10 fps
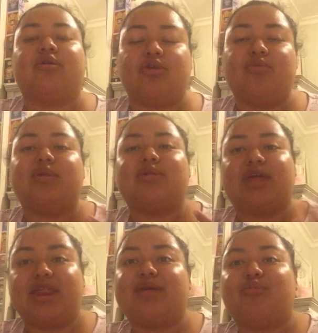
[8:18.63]
you've been
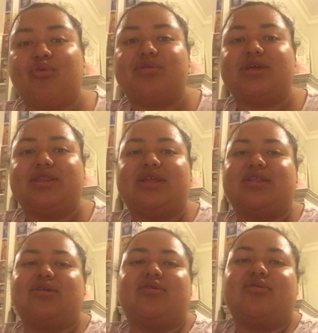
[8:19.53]
getting bullied
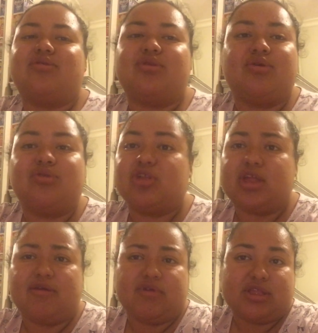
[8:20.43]
and you you
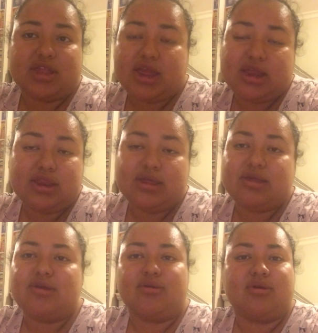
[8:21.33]
just have
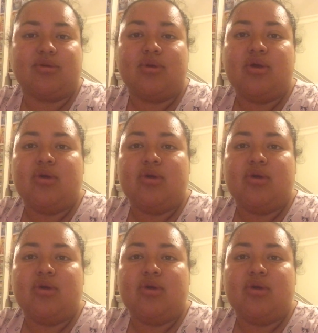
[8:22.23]
anxiety or